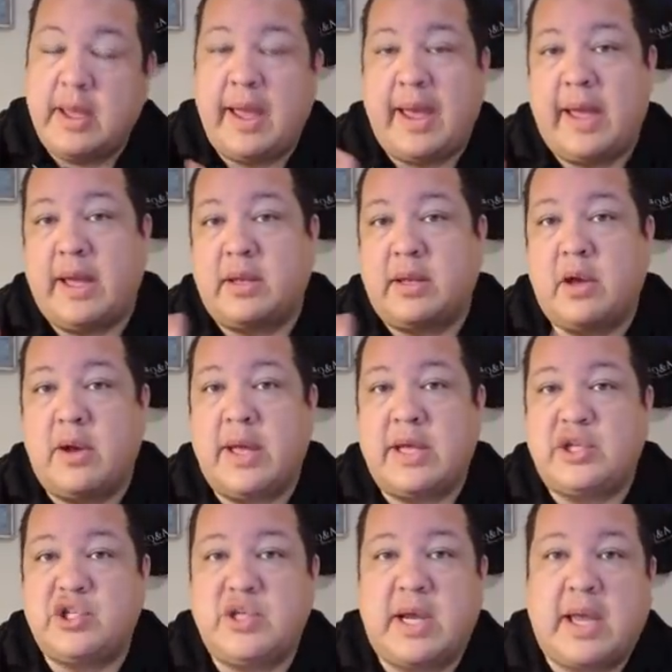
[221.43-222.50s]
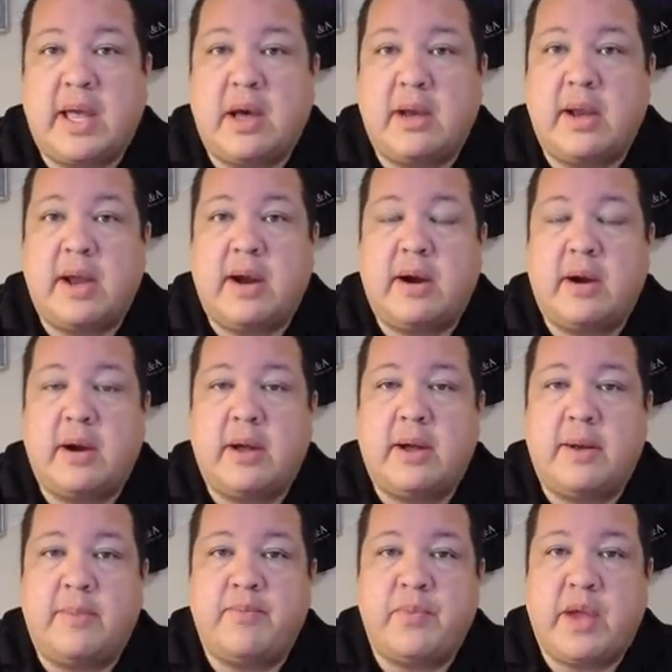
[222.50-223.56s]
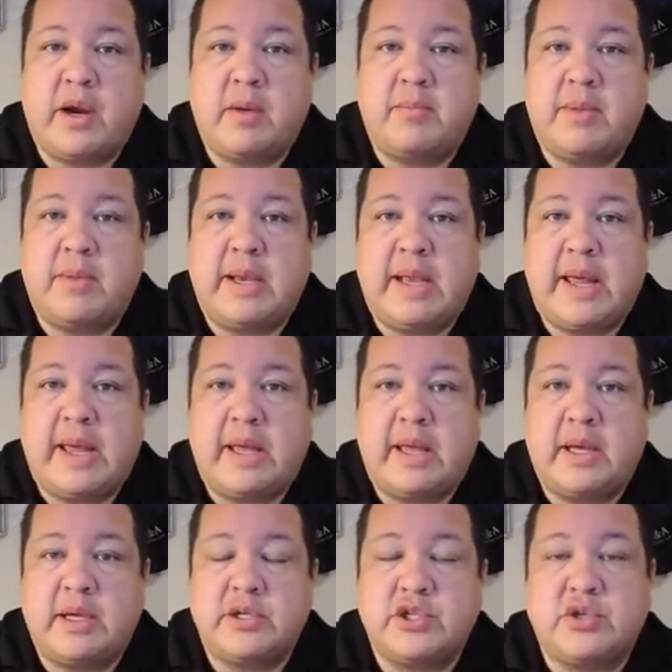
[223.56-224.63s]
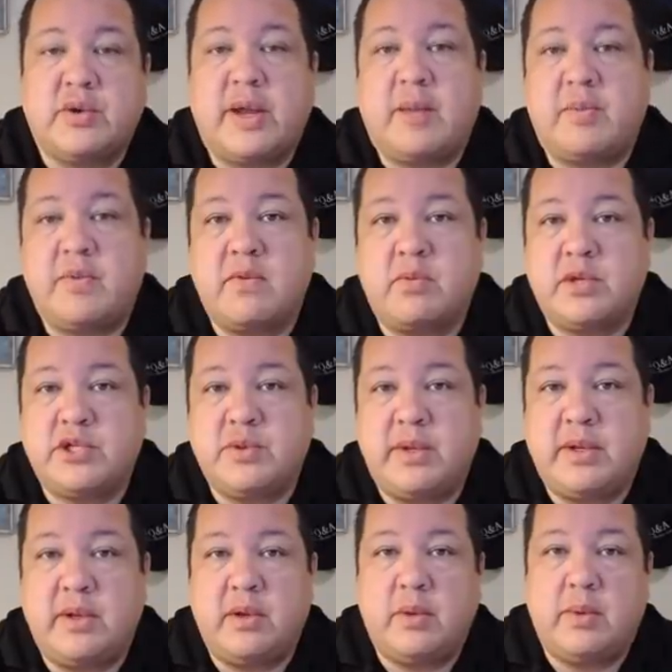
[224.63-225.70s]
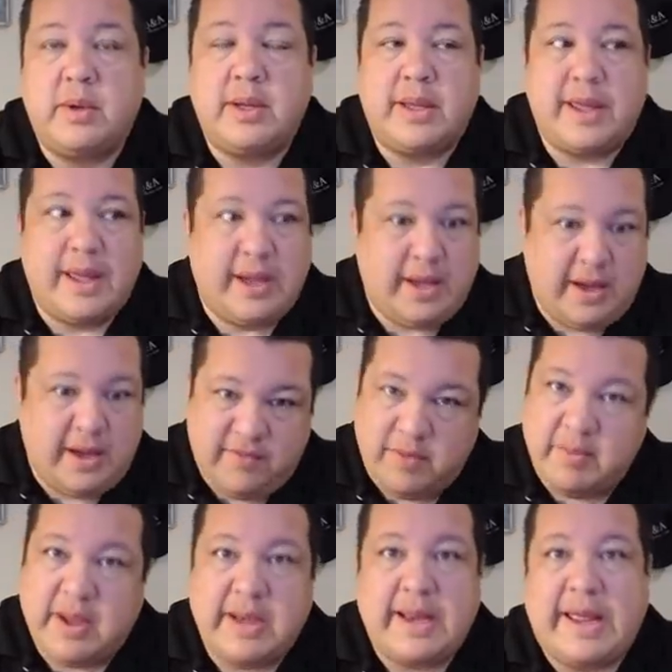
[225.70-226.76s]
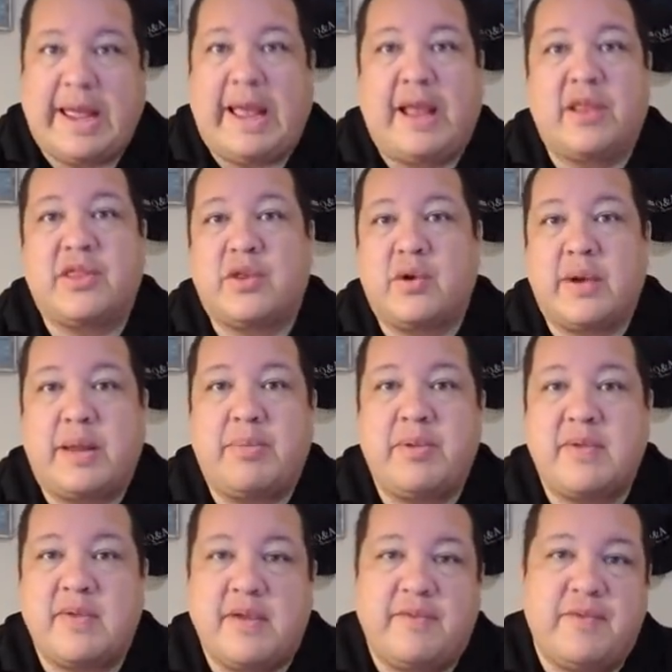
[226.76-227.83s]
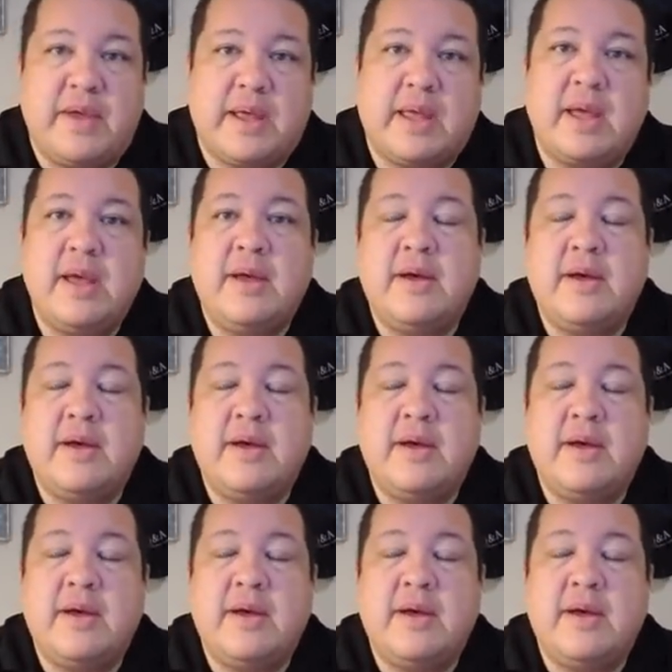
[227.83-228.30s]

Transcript: and go ahead and check out our uh, our Monday uh, streams, which we do again every Monday, 8:30 Pacific,